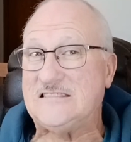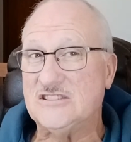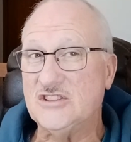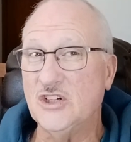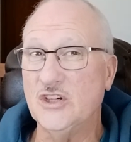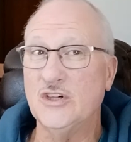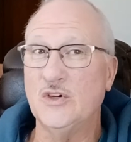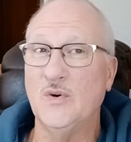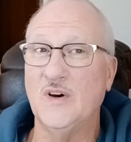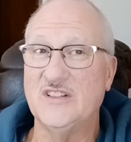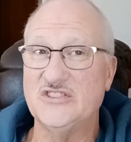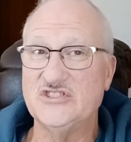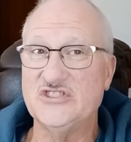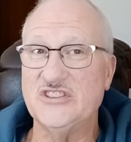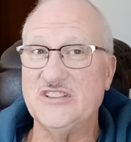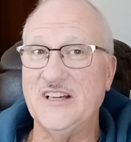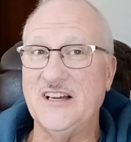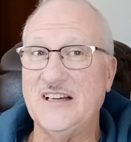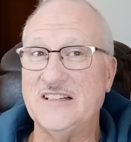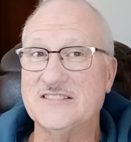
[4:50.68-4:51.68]
Good question
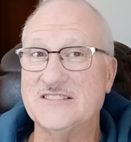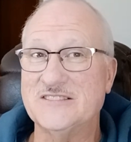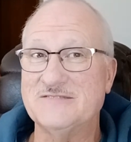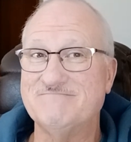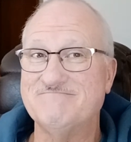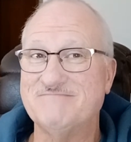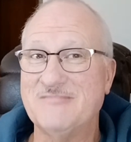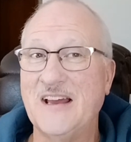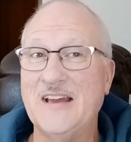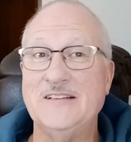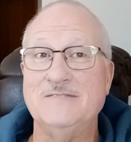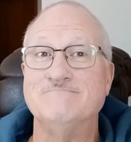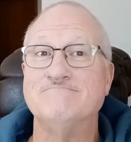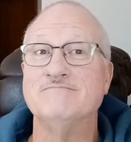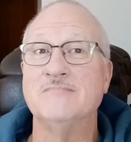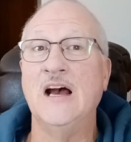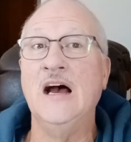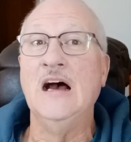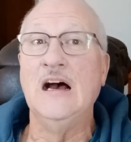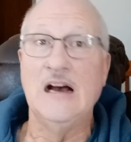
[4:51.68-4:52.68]
to ask. Hey,
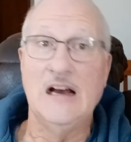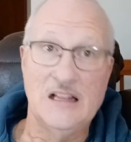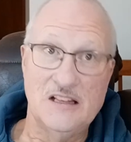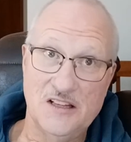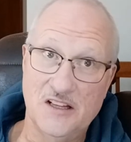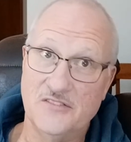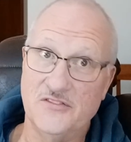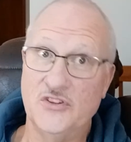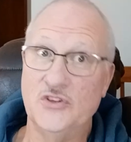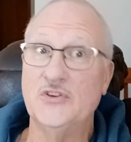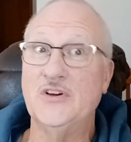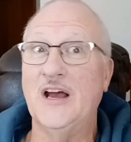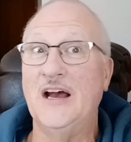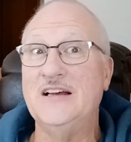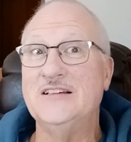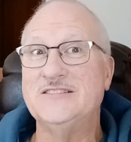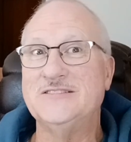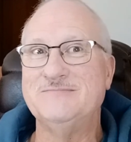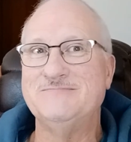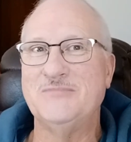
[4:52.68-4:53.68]
love you
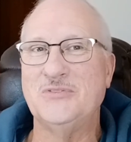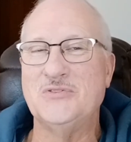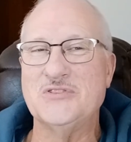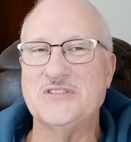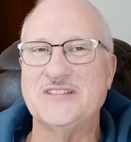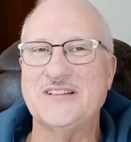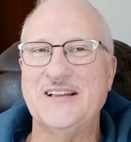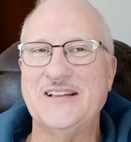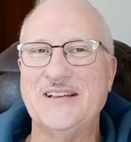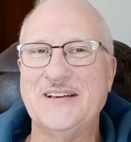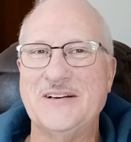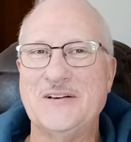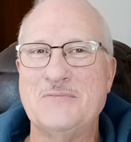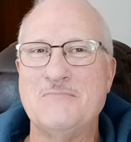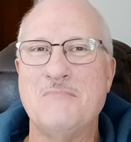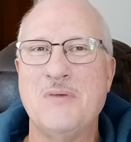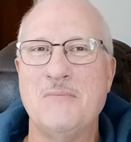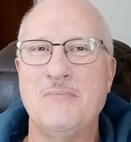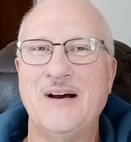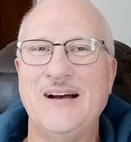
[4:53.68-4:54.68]
guys. We'll see you later.
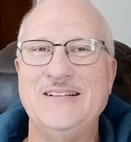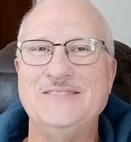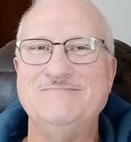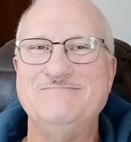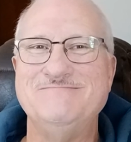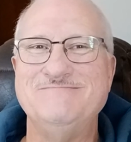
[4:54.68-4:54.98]
Bye-bye.